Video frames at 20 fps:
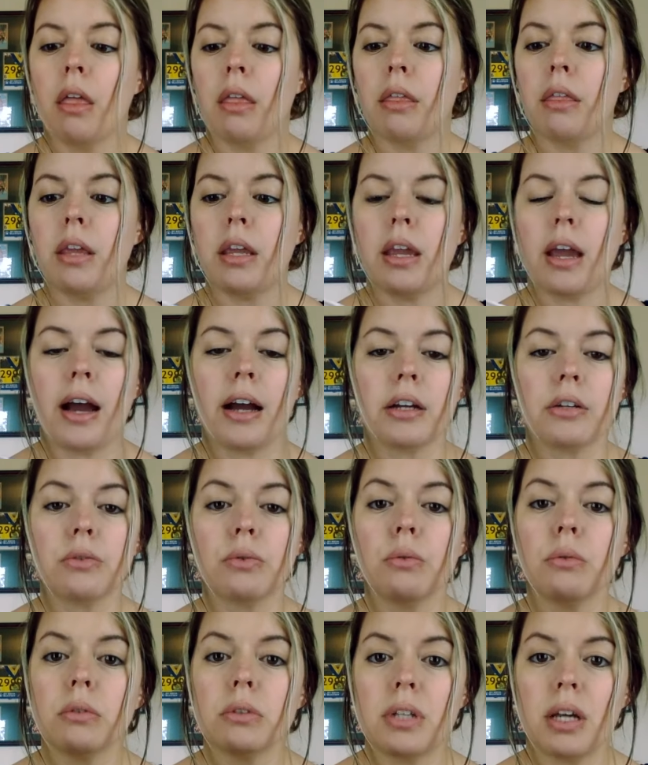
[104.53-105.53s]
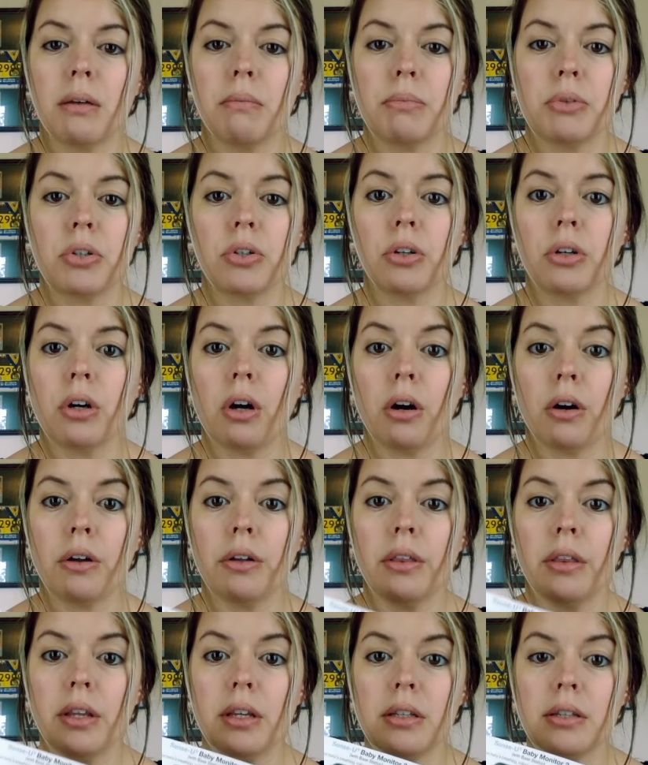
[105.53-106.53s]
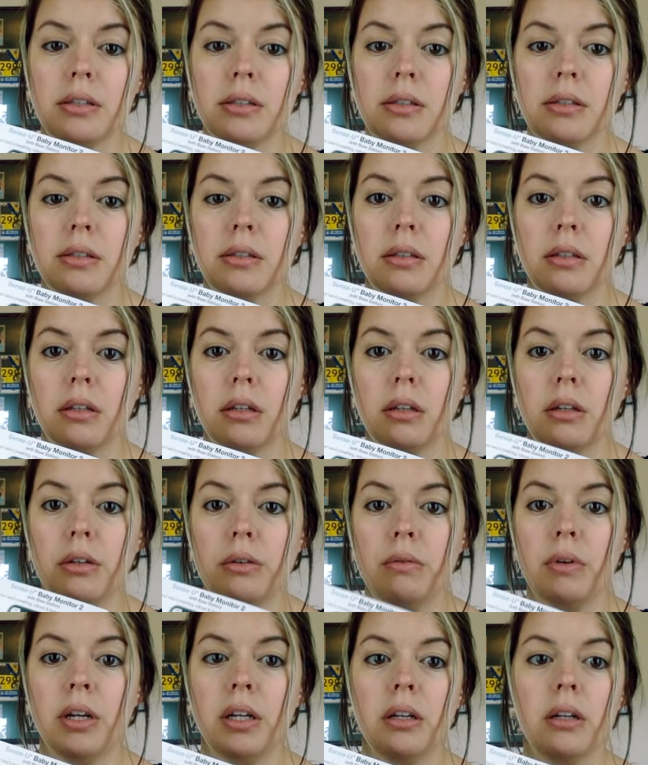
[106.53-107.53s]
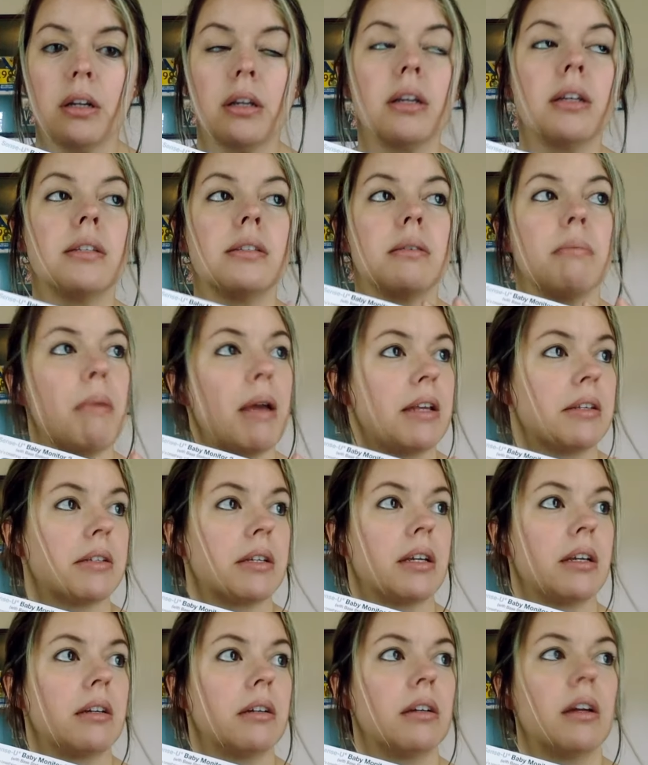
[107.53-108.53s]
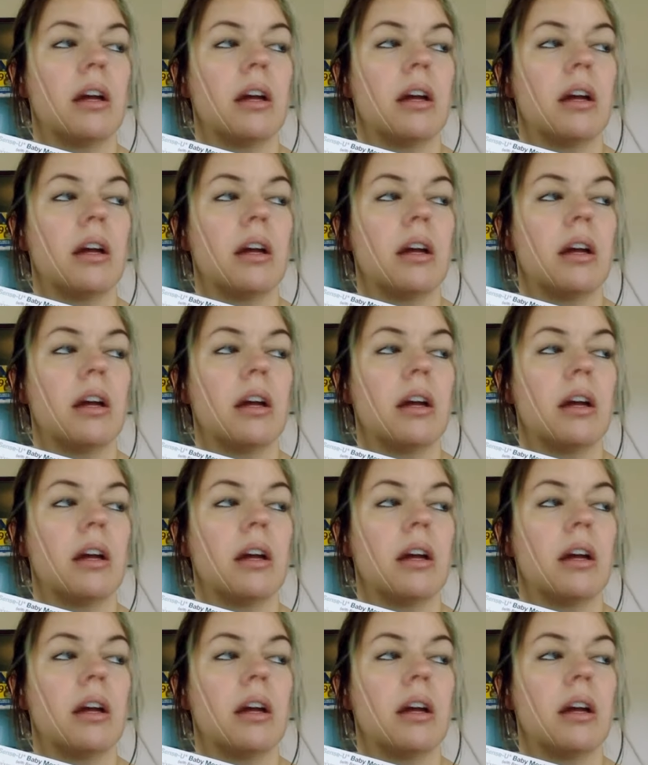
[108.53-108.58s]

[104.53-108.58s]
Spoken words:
The actual temperature on this unit is amazing.